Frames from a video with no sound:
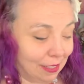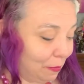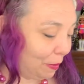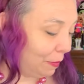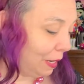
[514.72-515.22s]

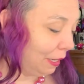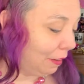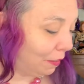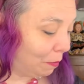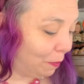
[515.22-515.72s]
tip I'm going to
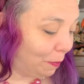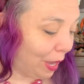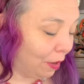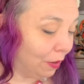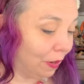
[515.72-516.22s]
give
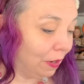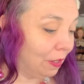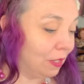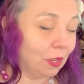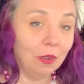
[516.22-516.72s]
about
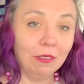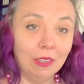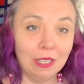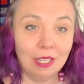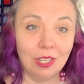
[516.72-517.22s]
sewing
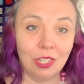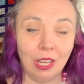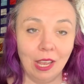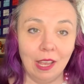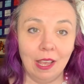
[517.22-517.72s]
vintage
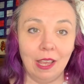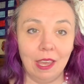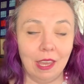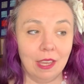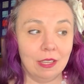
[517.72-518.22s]

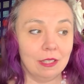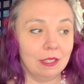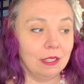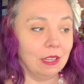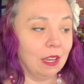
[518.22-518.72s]

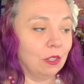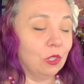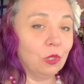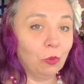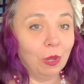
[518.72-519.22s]
is
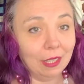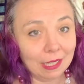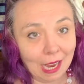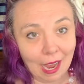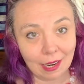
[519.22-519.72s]
swing
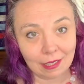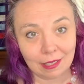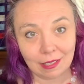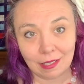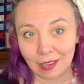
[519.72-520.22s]

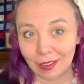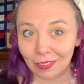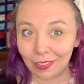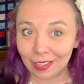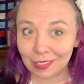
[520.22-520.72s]
tacks.
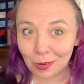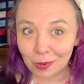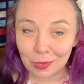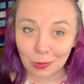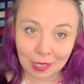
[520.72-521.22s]
If you guys know
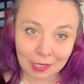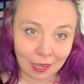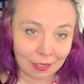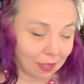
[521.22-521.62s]
what swing tacks